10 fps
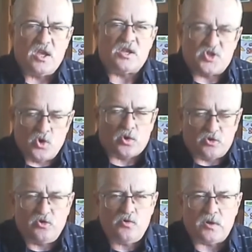it's your
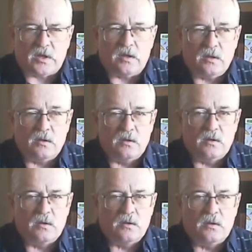duty
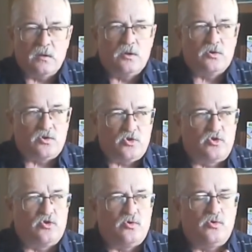to
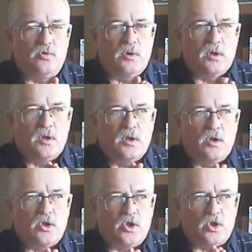do
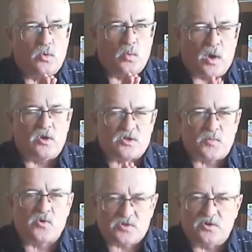what you're
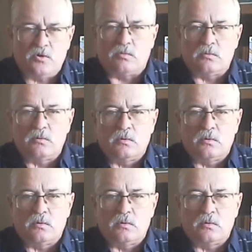supposed to do.